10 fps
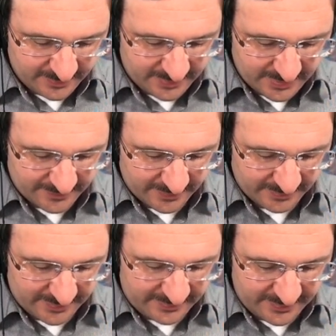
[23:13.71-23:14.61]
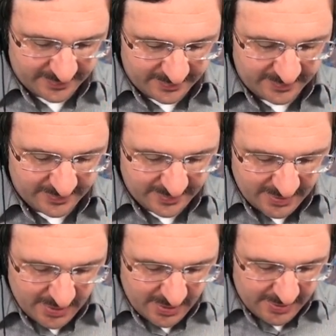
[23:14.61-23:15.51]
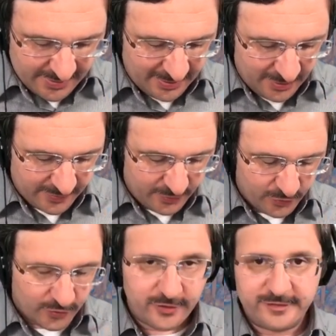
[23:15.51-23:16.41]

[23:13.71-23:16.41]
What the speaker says: given like this here, along a curve,